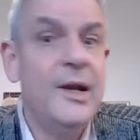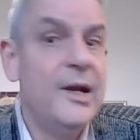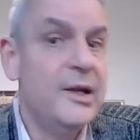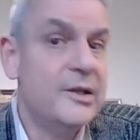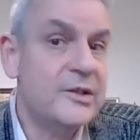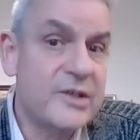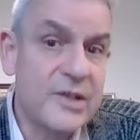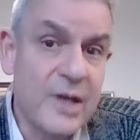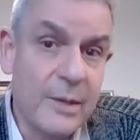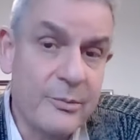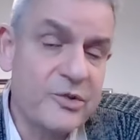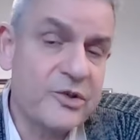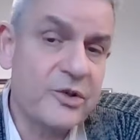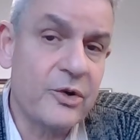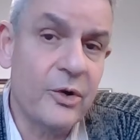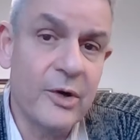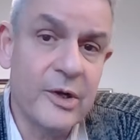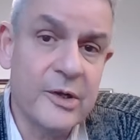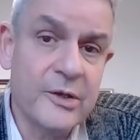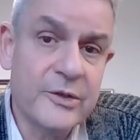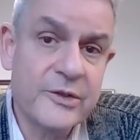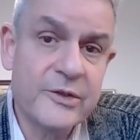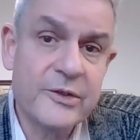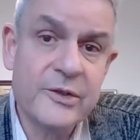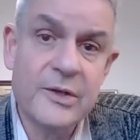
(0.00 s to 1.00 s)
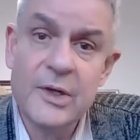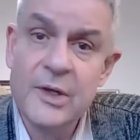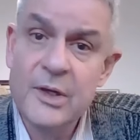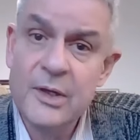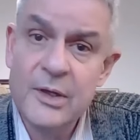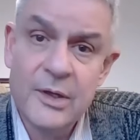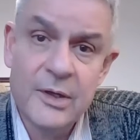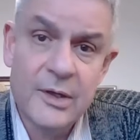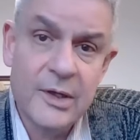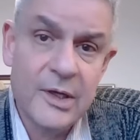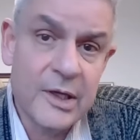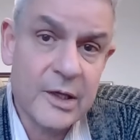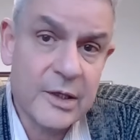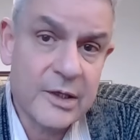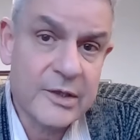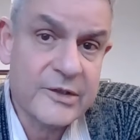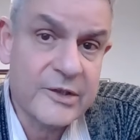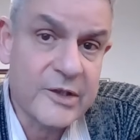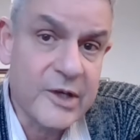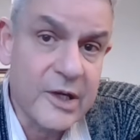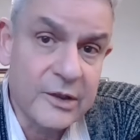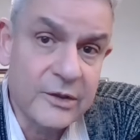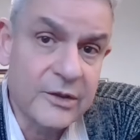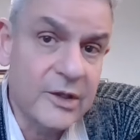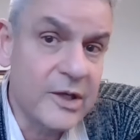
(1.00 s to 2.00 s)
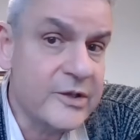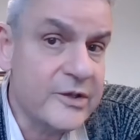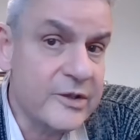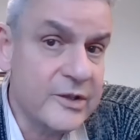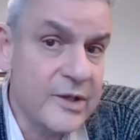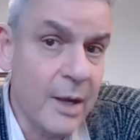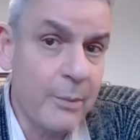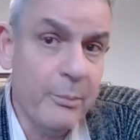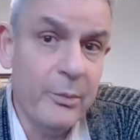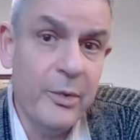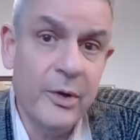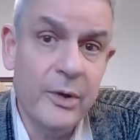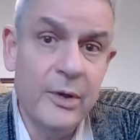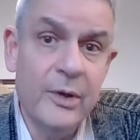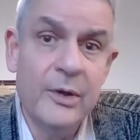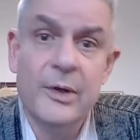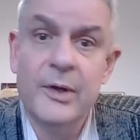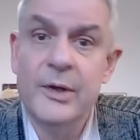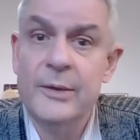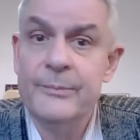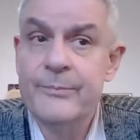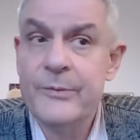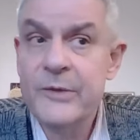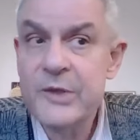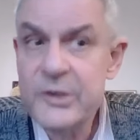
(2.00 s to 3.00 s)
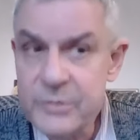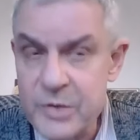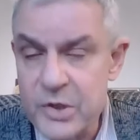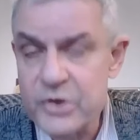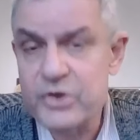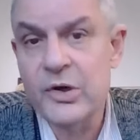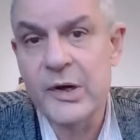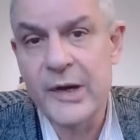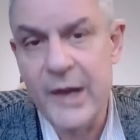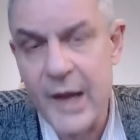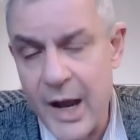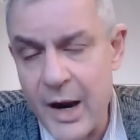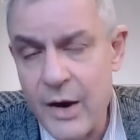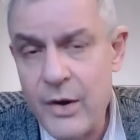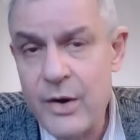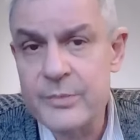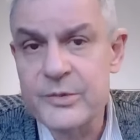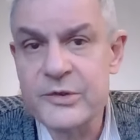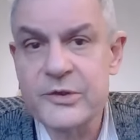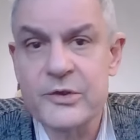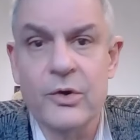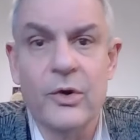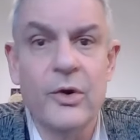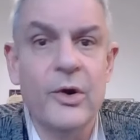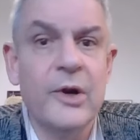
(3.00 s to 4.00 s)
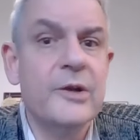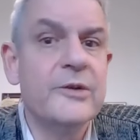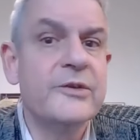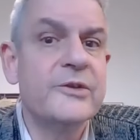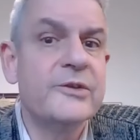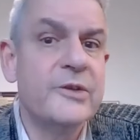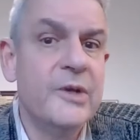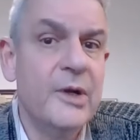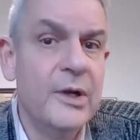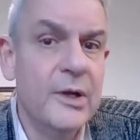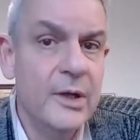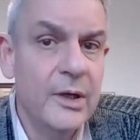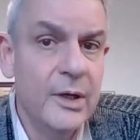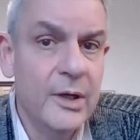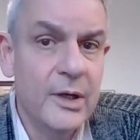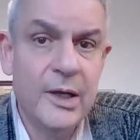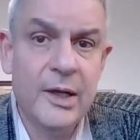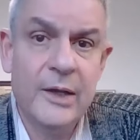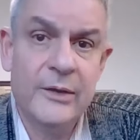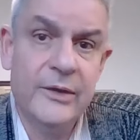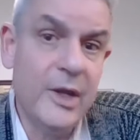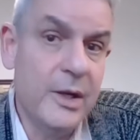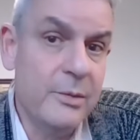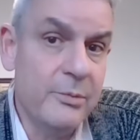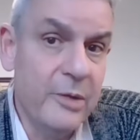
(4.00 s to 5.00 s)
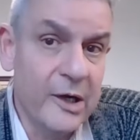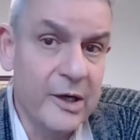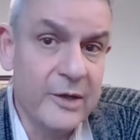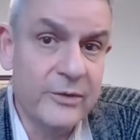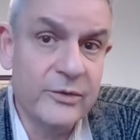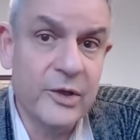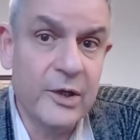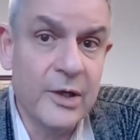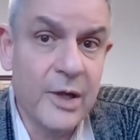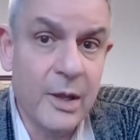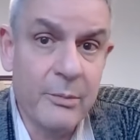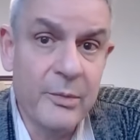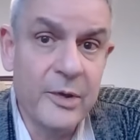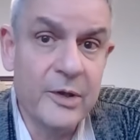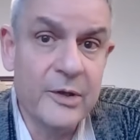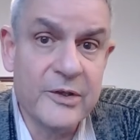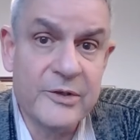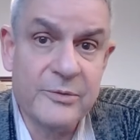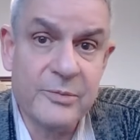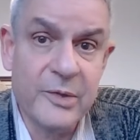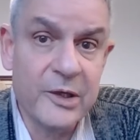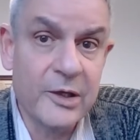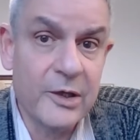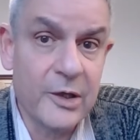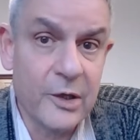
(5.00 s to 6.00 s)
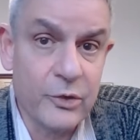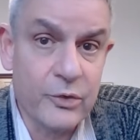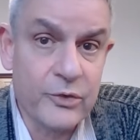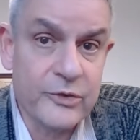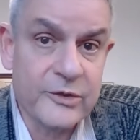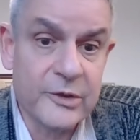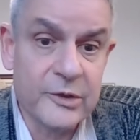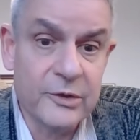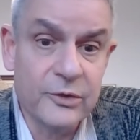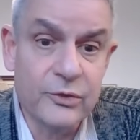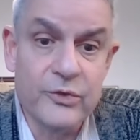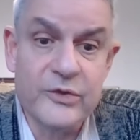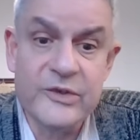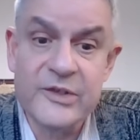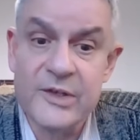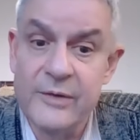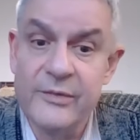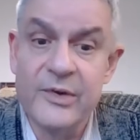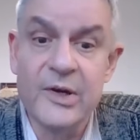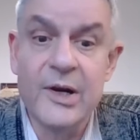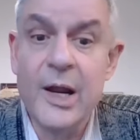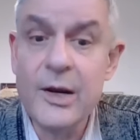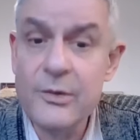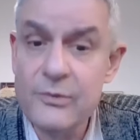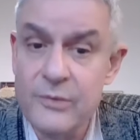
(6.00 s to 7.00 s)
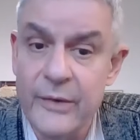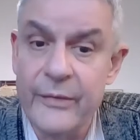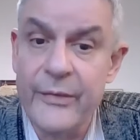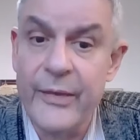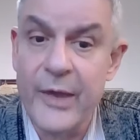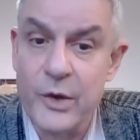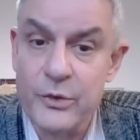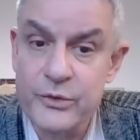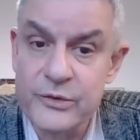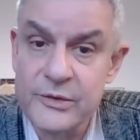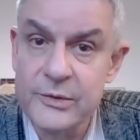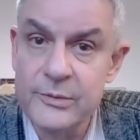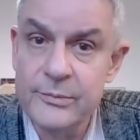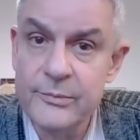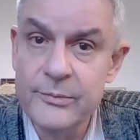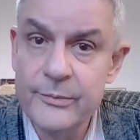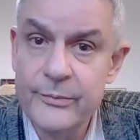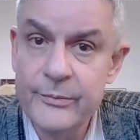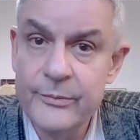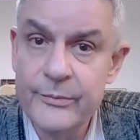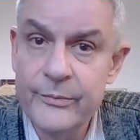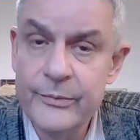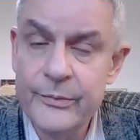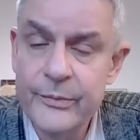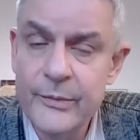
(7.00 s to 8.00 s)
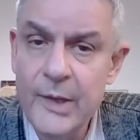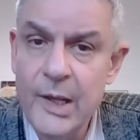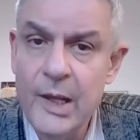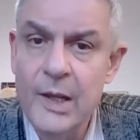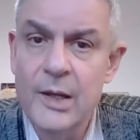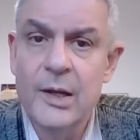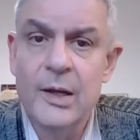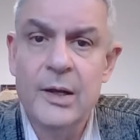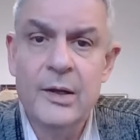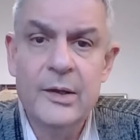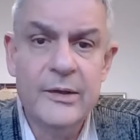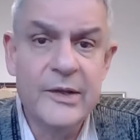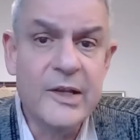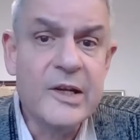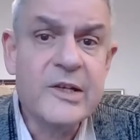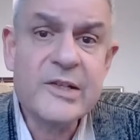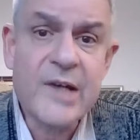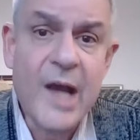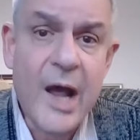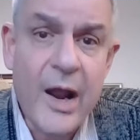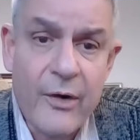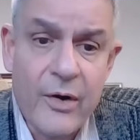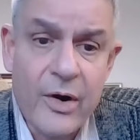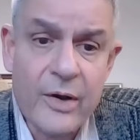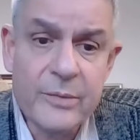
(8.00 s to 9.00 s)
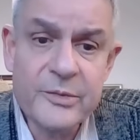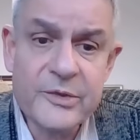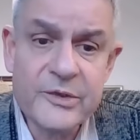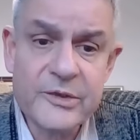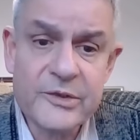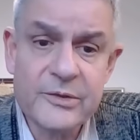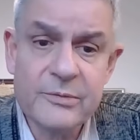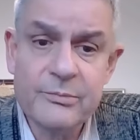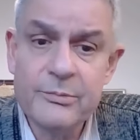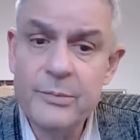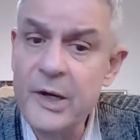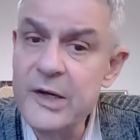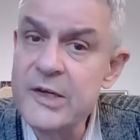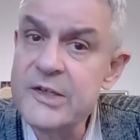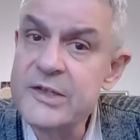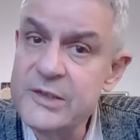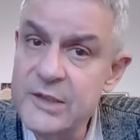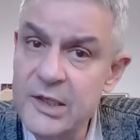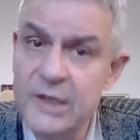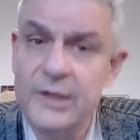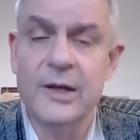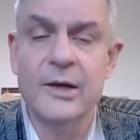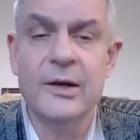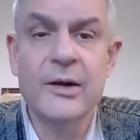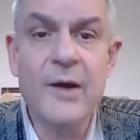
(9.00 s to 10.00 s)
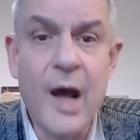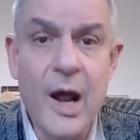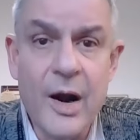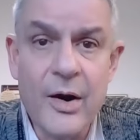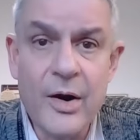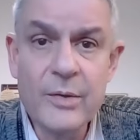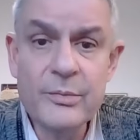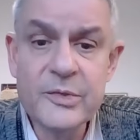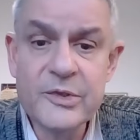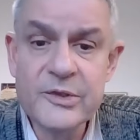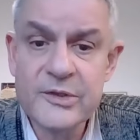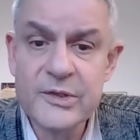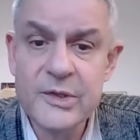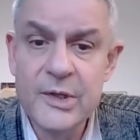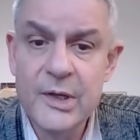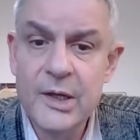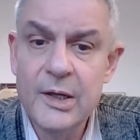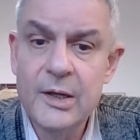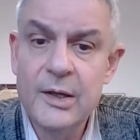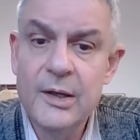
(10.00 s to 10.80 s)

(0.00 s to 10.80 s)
and some scholars exceed this number, especially Arab scholars, and they believe the number has been closer to 700,000. These Arabs, Palestinian Arabs,